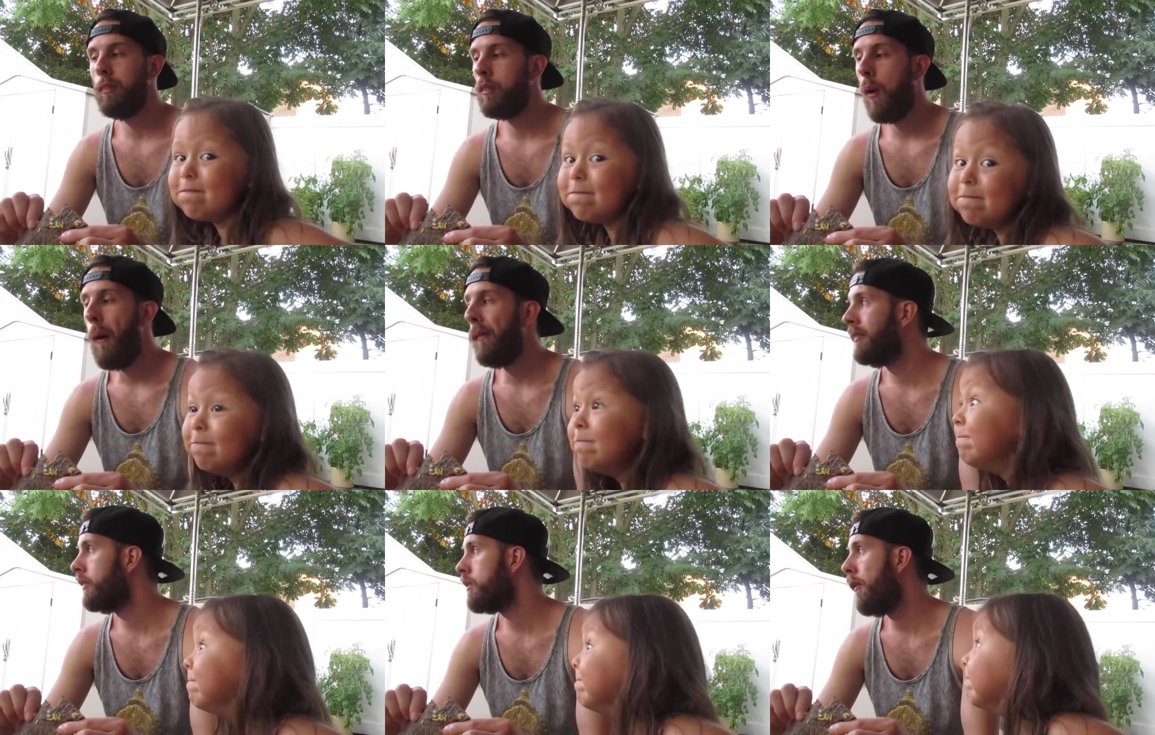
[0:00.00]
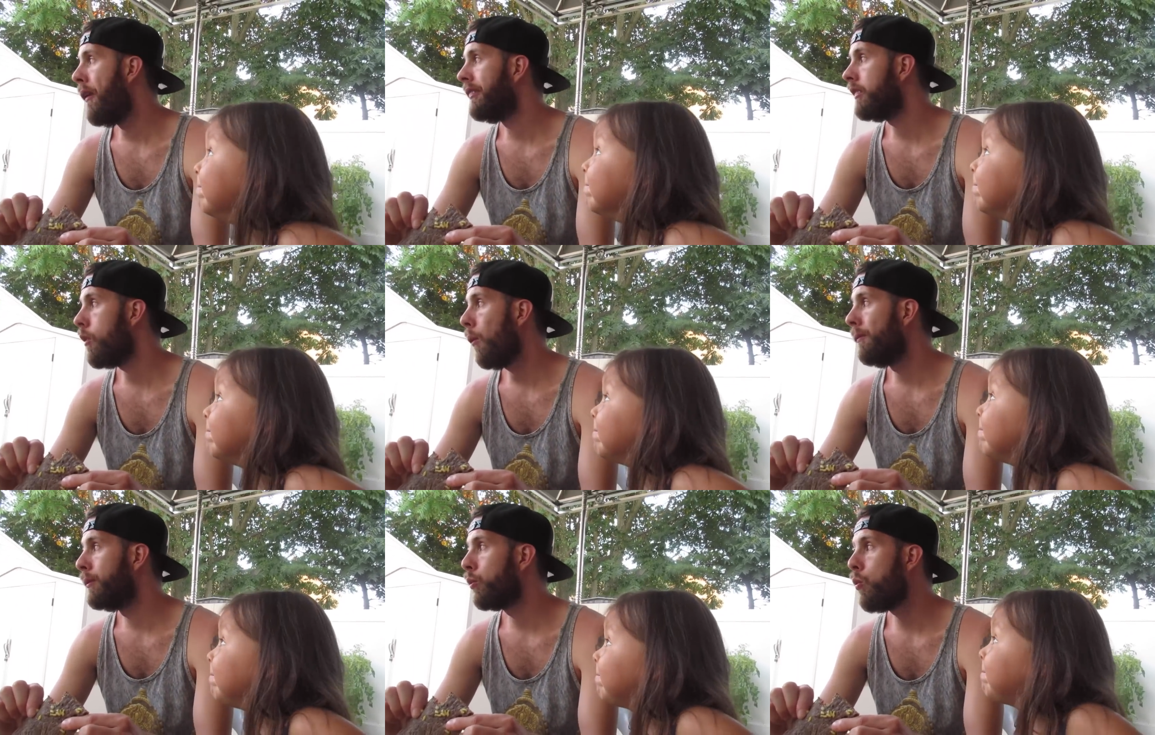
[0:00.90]
Speaker 1: Allí íbamos a comprar la carne en
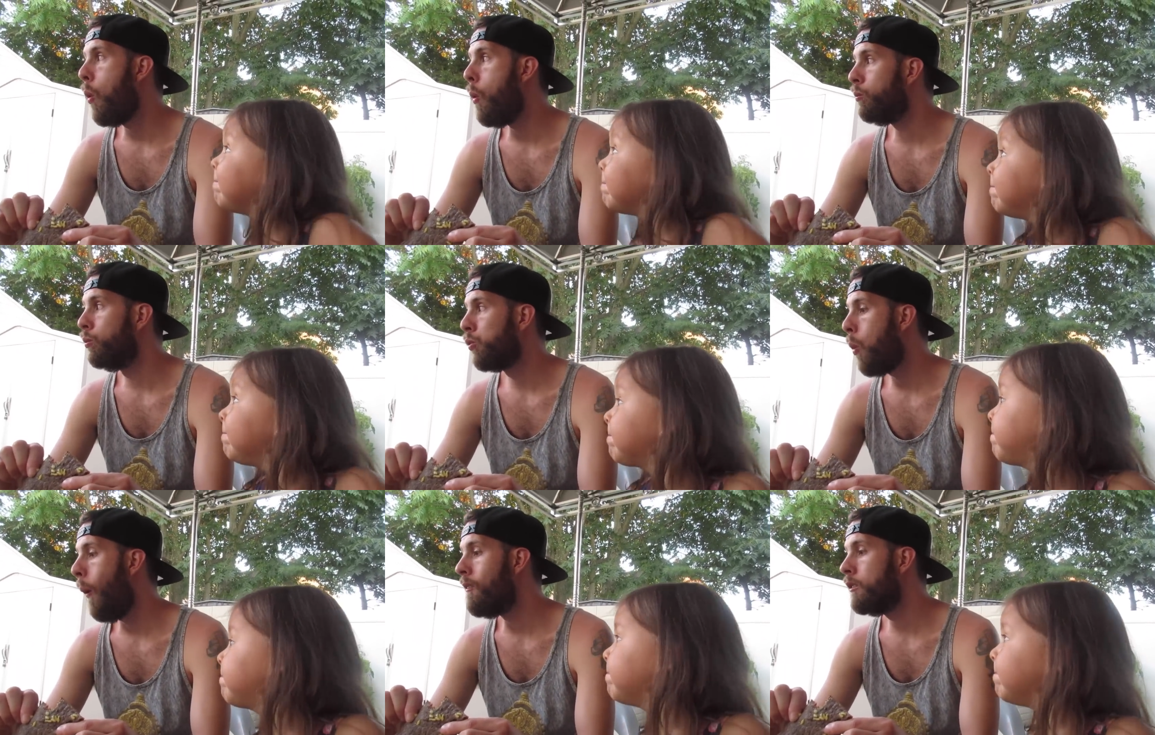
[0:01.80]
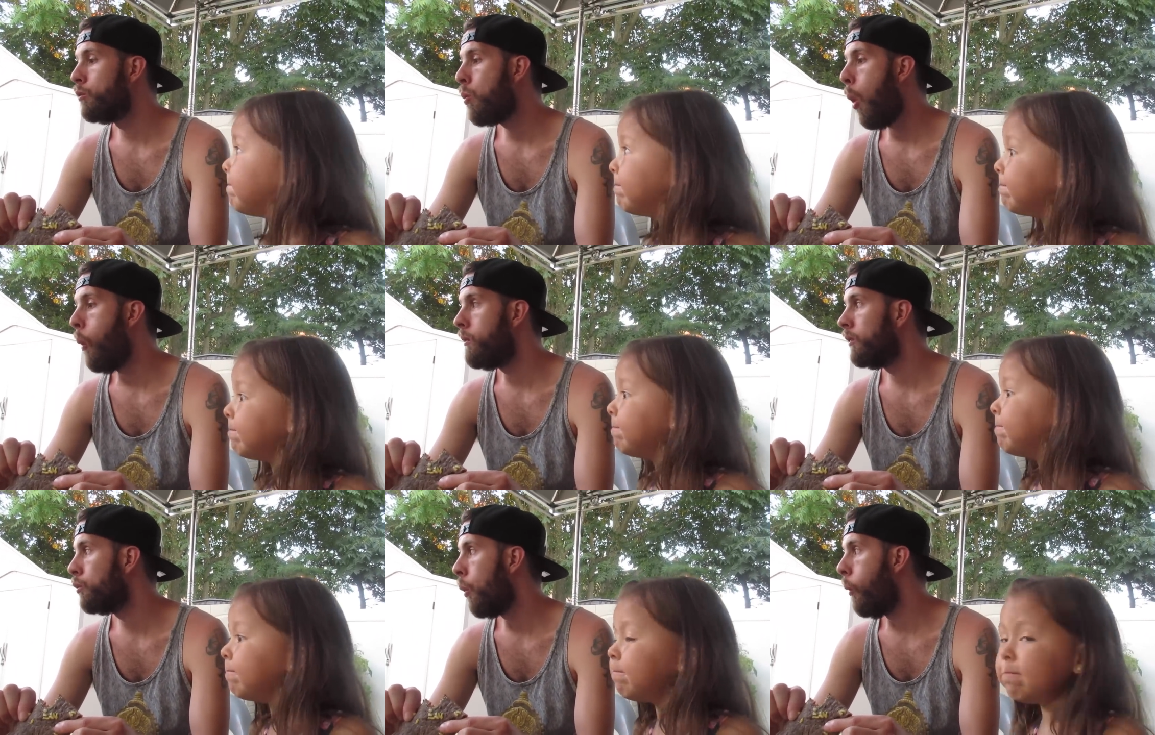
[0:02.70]
cuyo. Lugar de, de green.
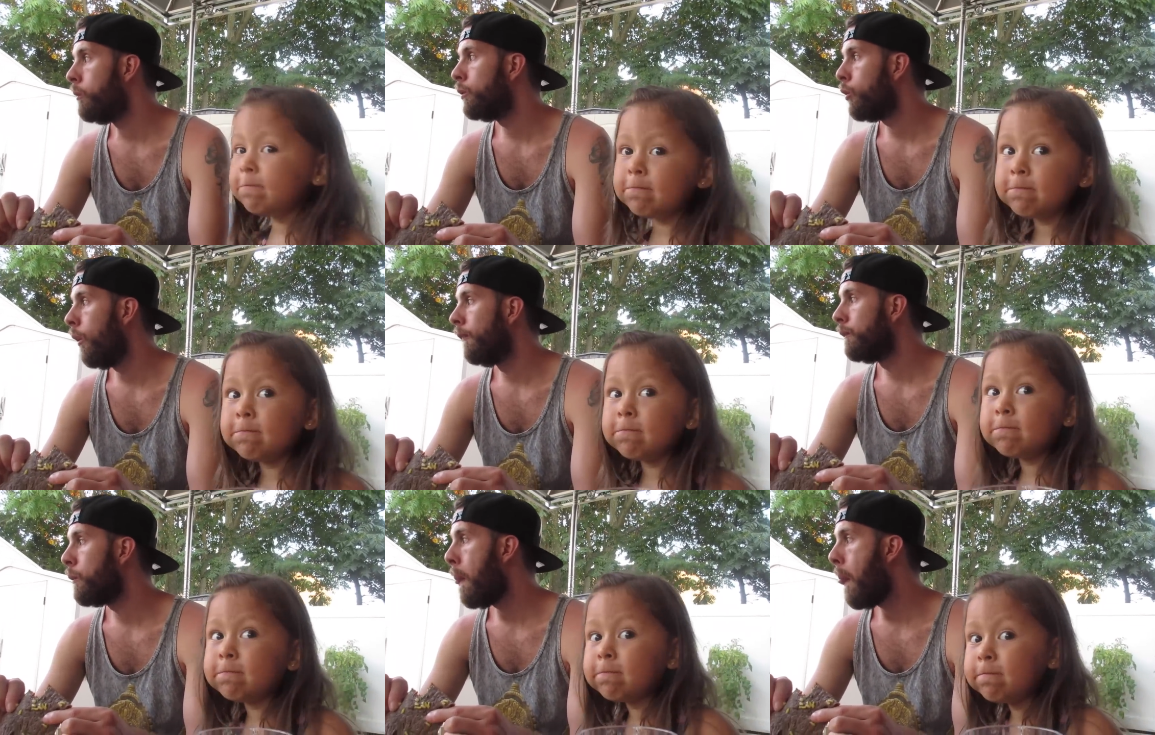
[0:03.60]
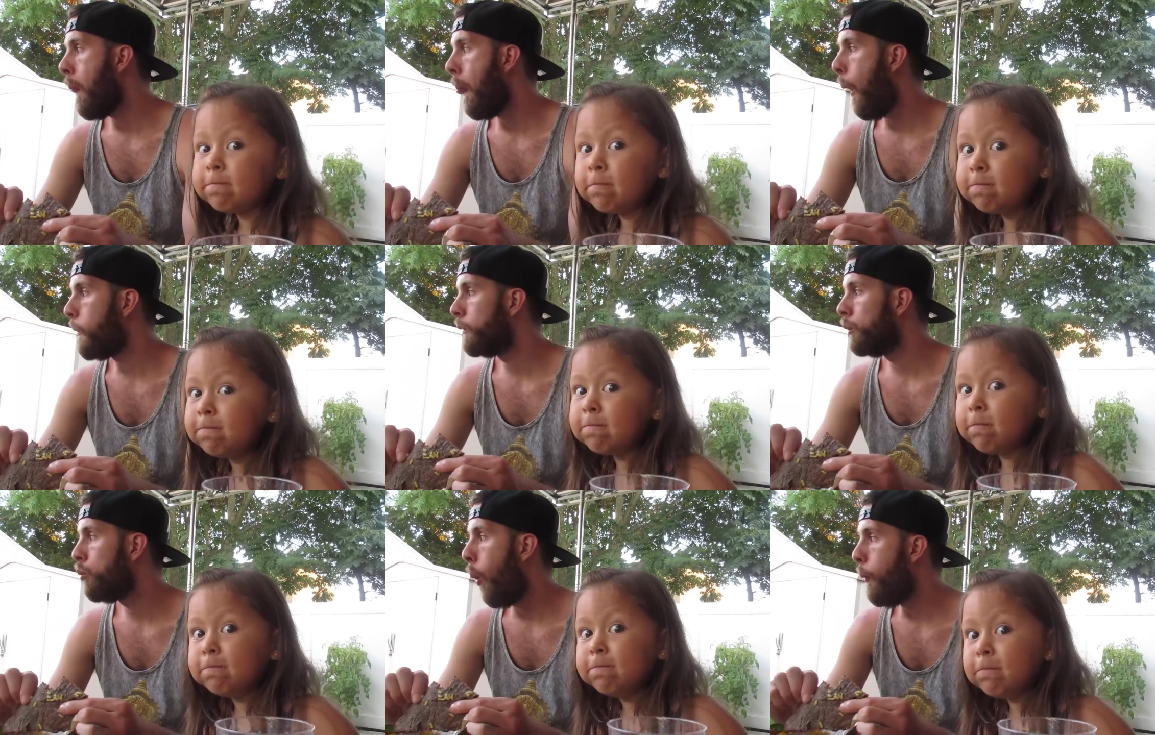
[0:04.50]
cuyo. Good.
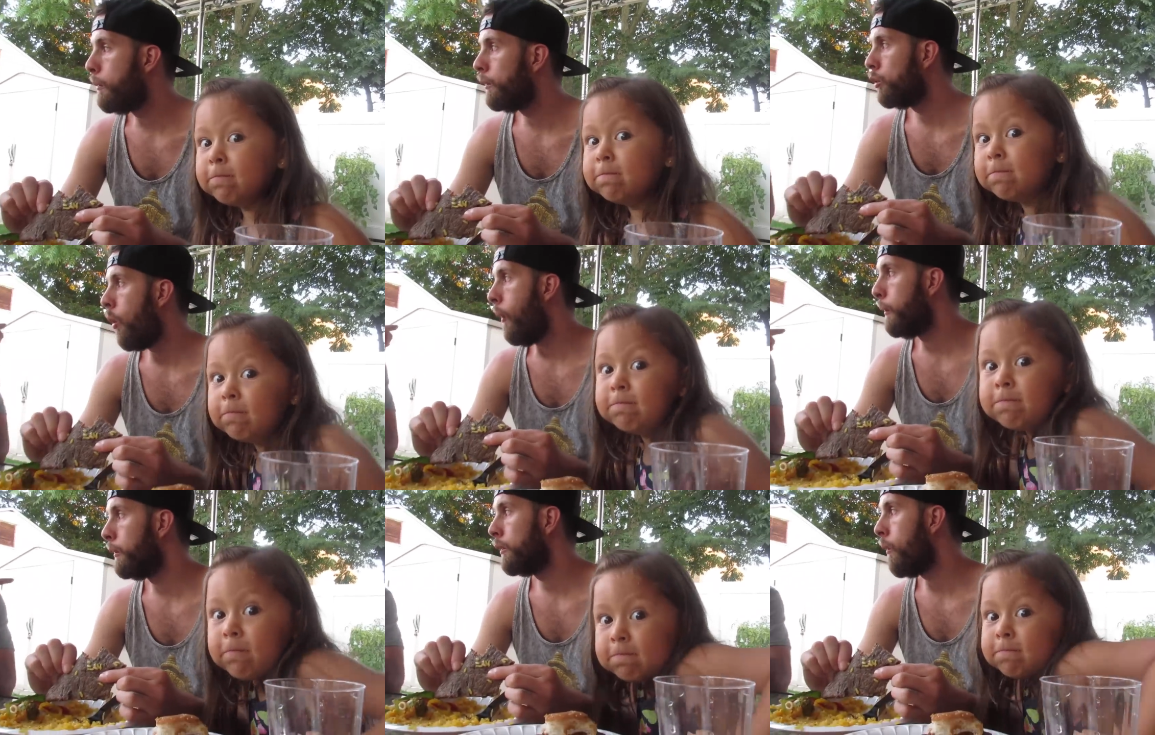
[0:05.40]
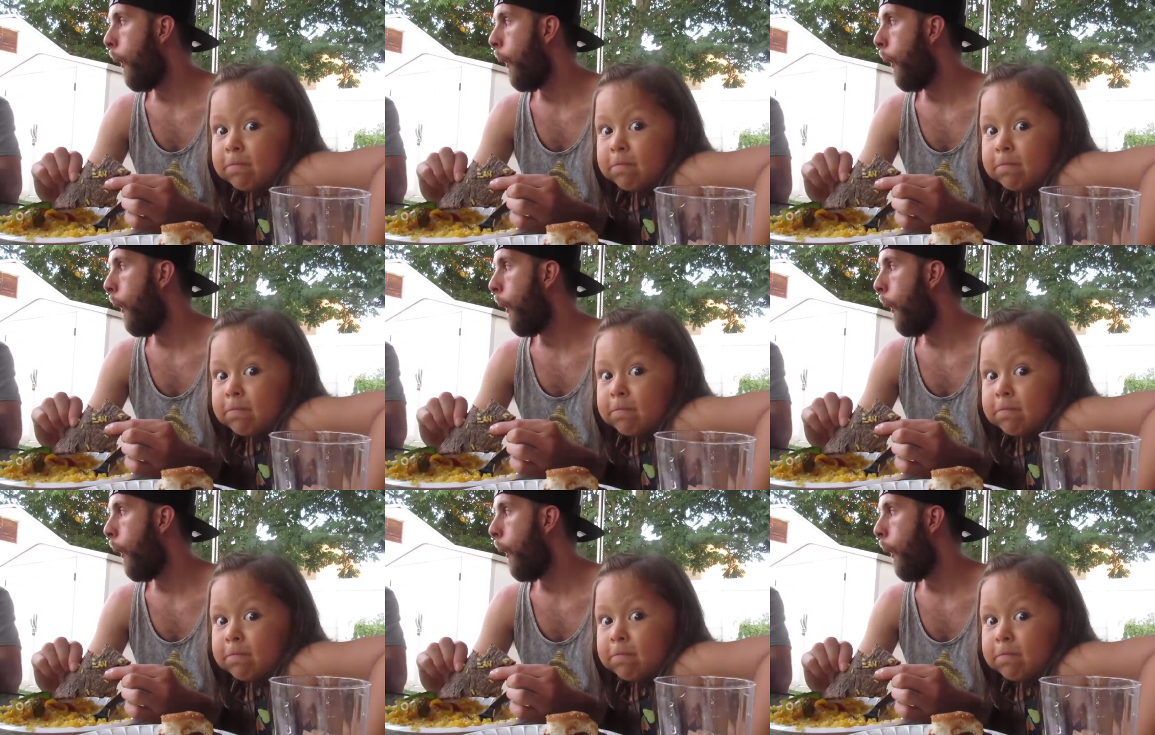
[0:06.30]
But now everybody here,